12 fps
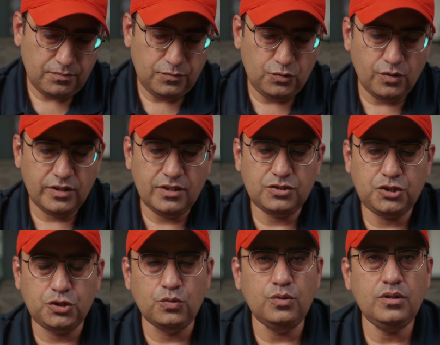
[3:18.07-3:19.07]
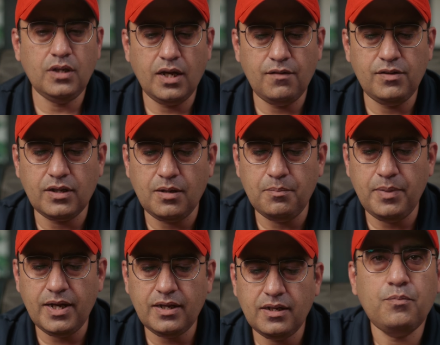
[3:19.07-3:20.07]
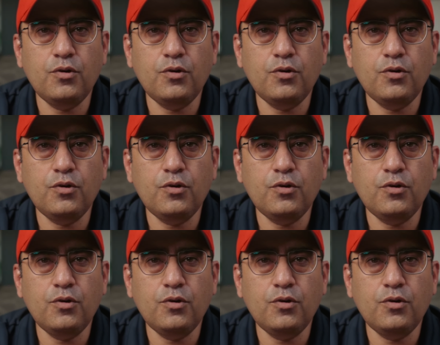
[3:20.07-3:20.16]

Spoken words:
doing this shoot, I will come back,